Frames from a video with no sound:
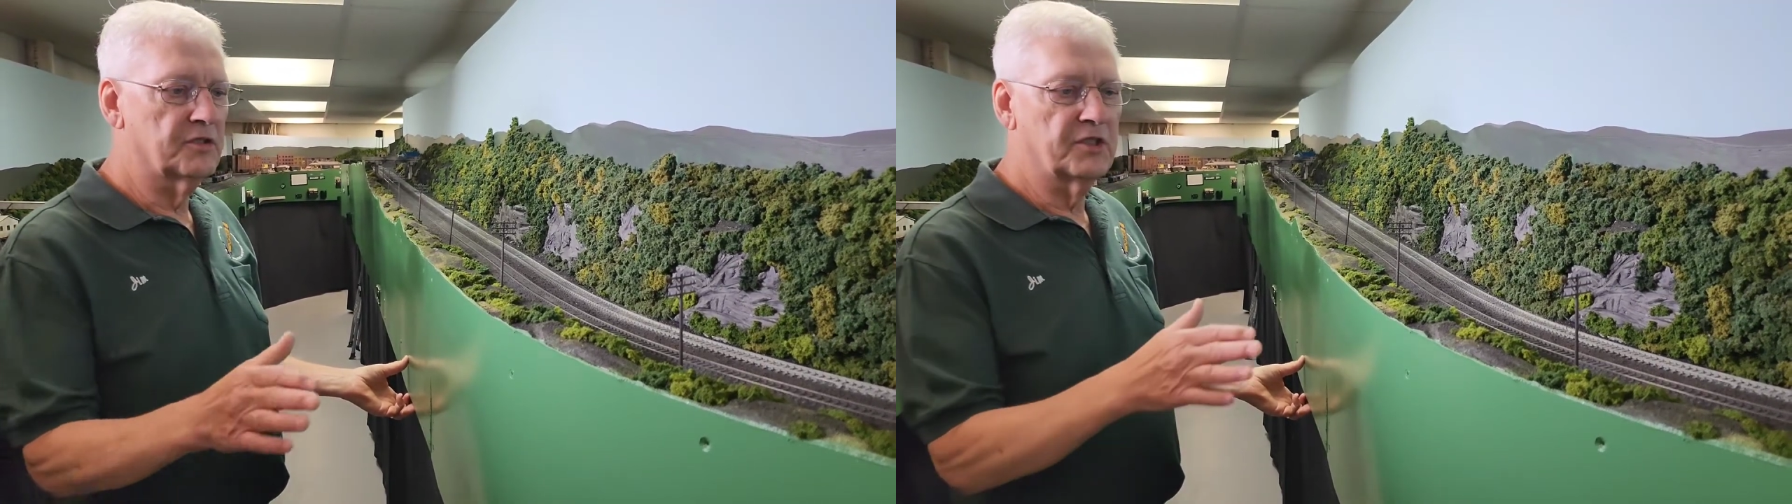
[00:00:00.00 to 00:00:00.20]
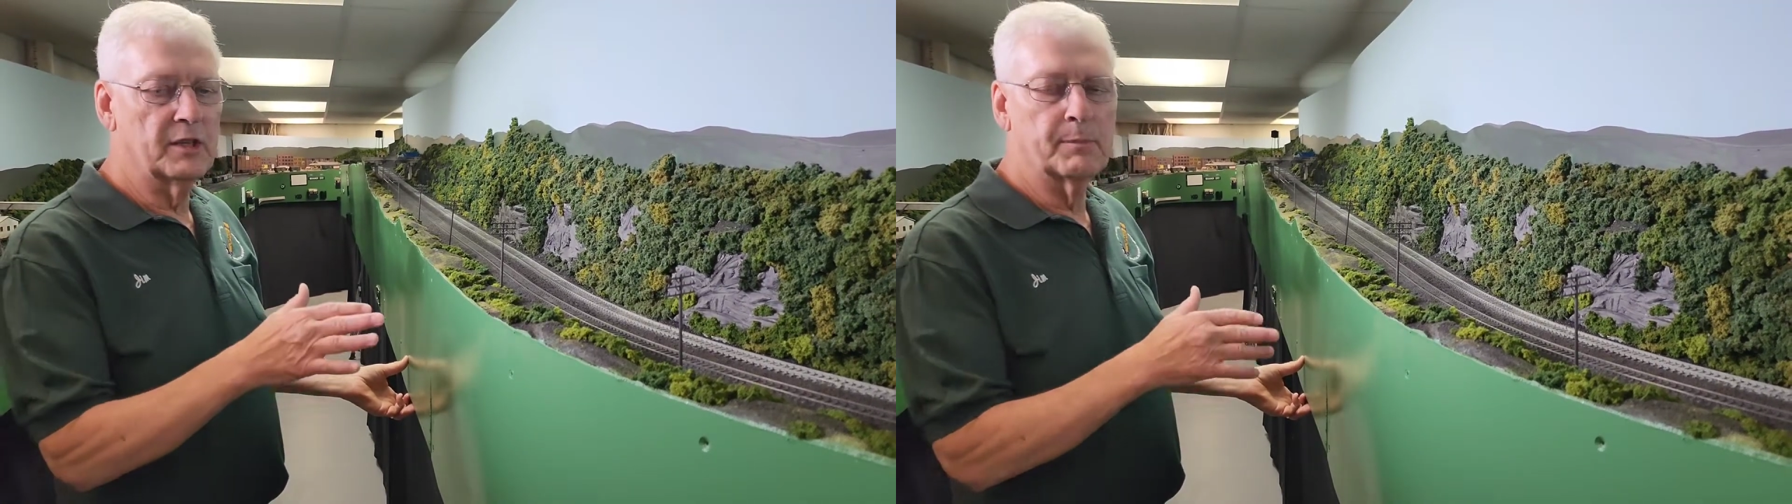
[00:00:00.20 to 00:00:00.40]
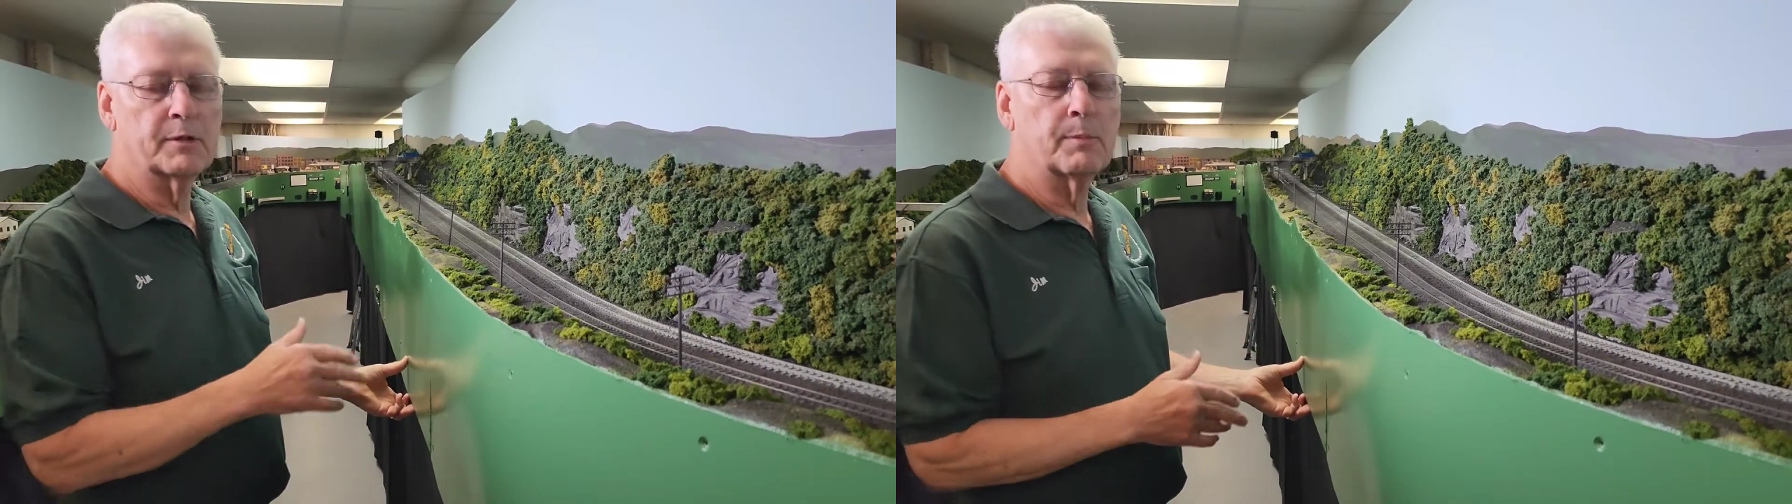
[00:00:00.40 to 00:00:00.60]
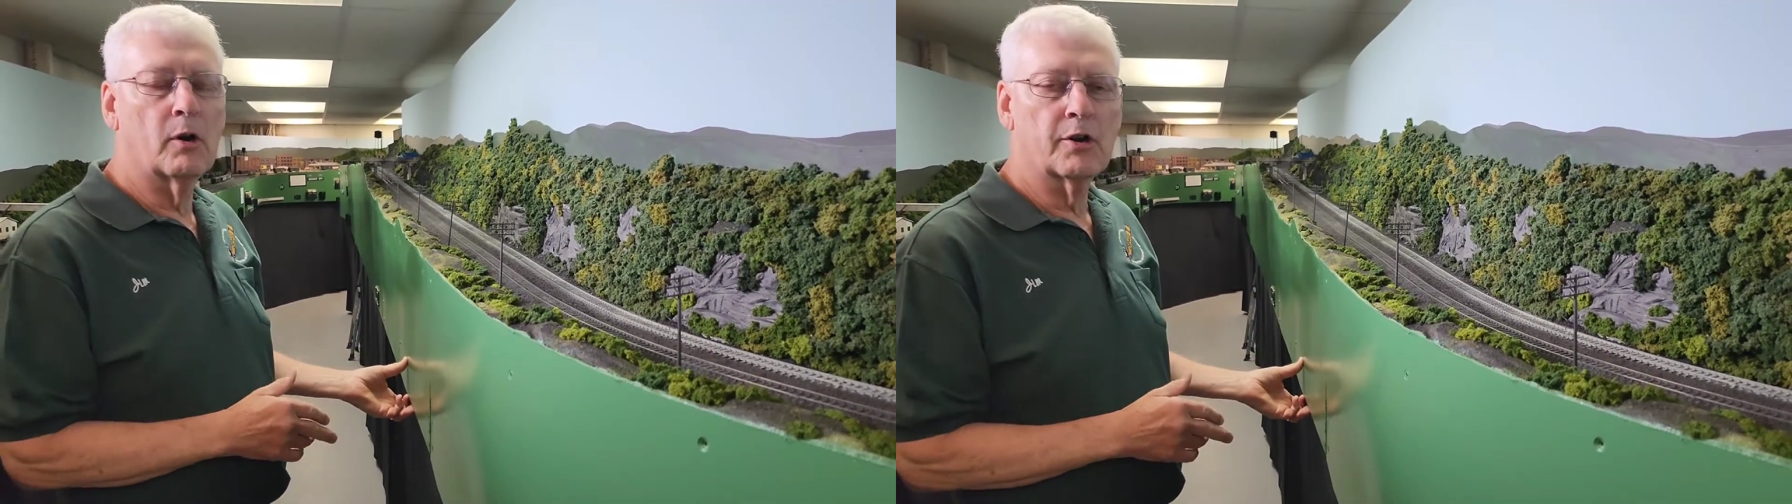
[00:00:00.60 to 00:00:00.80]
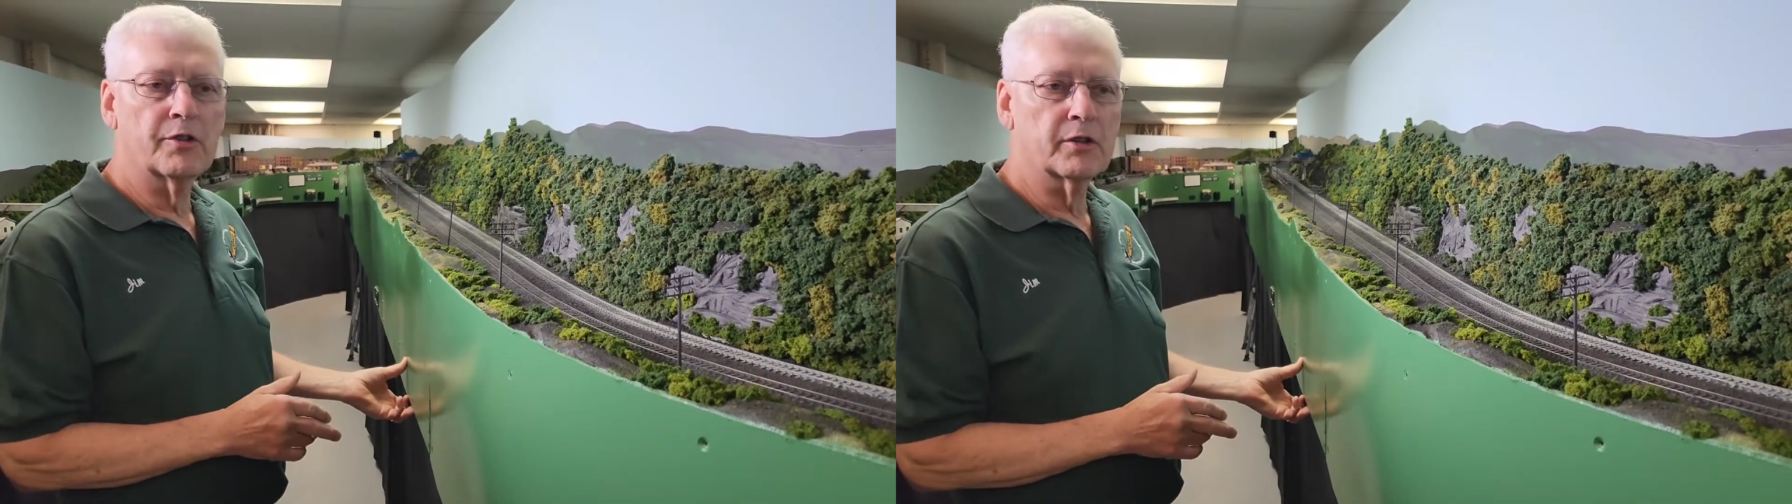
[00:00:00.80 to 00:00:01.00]
steepest
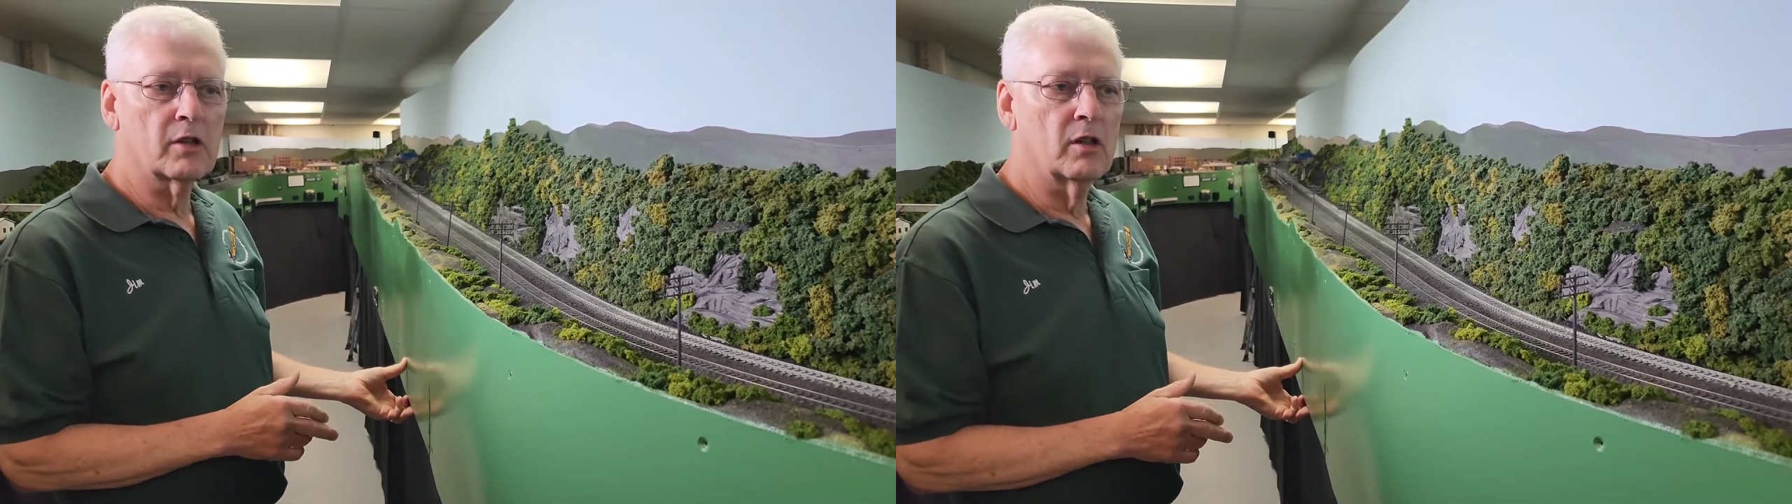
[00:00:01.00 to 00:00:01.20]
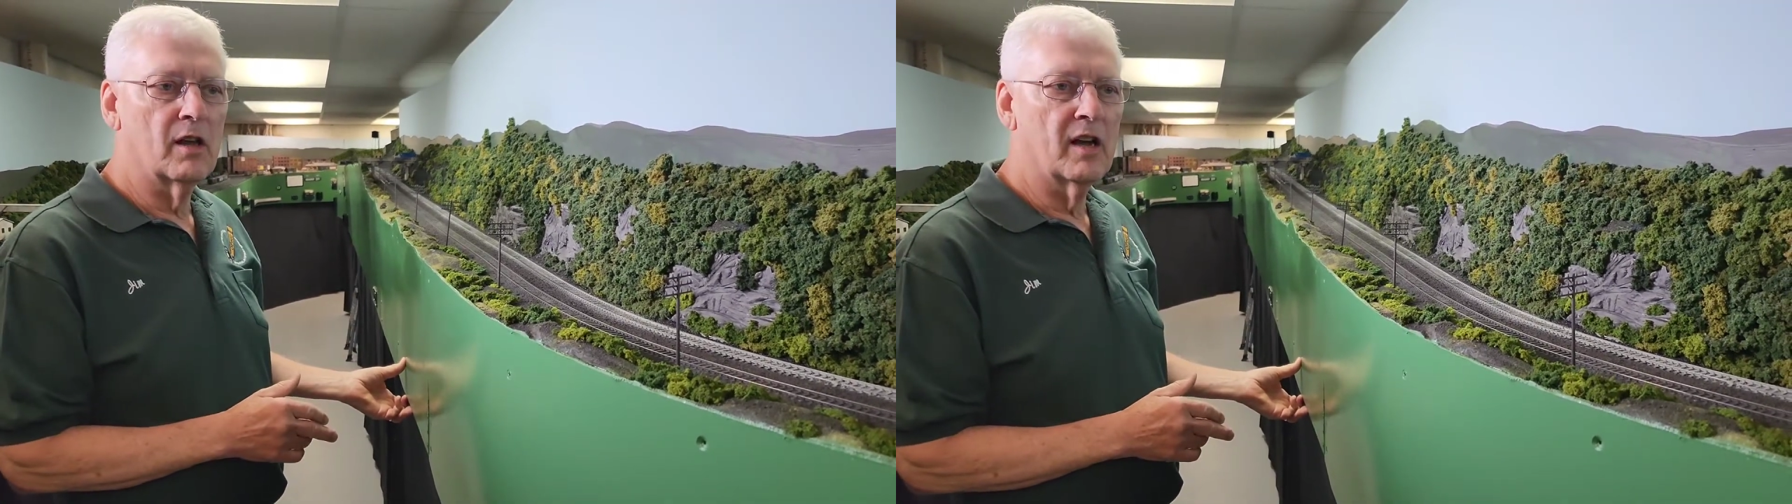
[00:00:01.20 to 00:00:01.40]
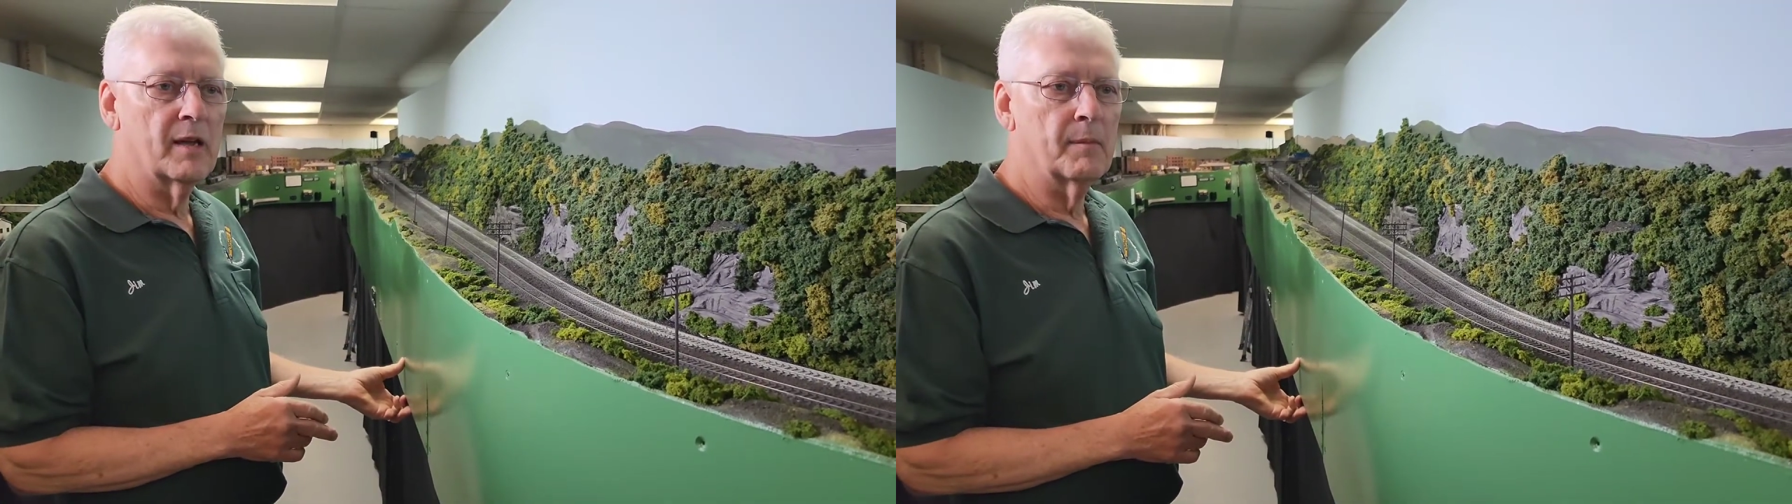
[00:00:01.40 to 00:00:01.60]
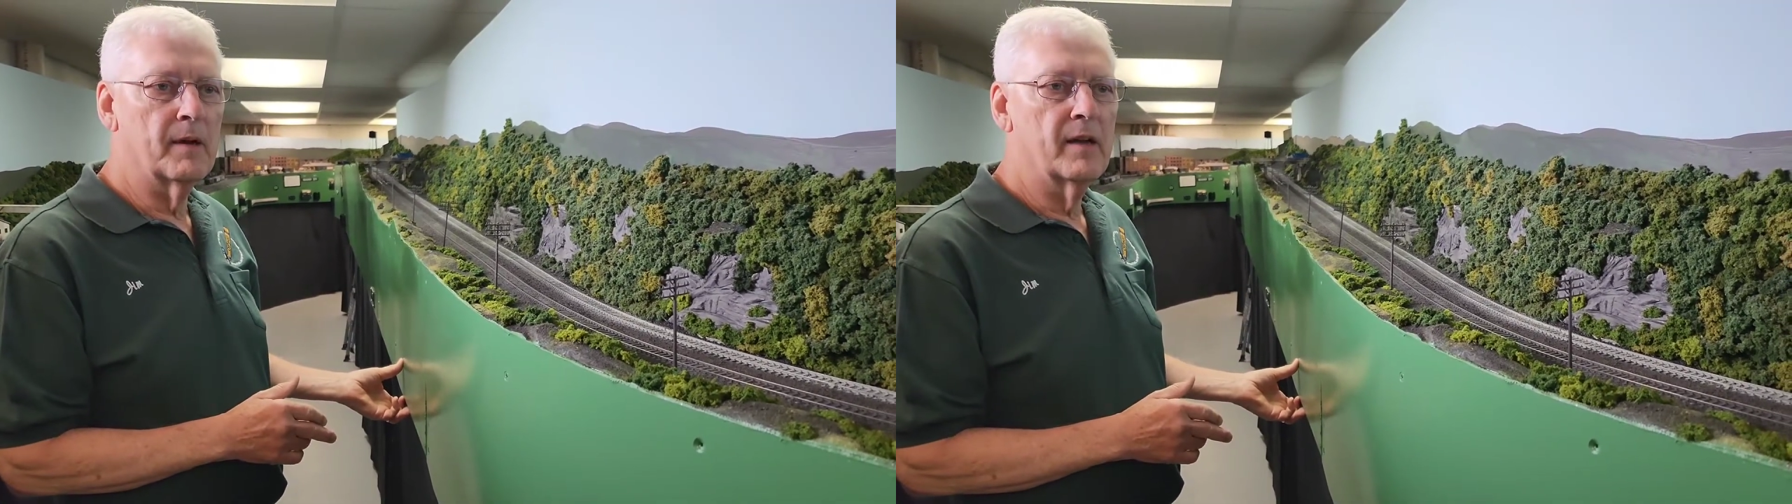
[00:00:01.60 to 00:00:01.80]
part of the climb.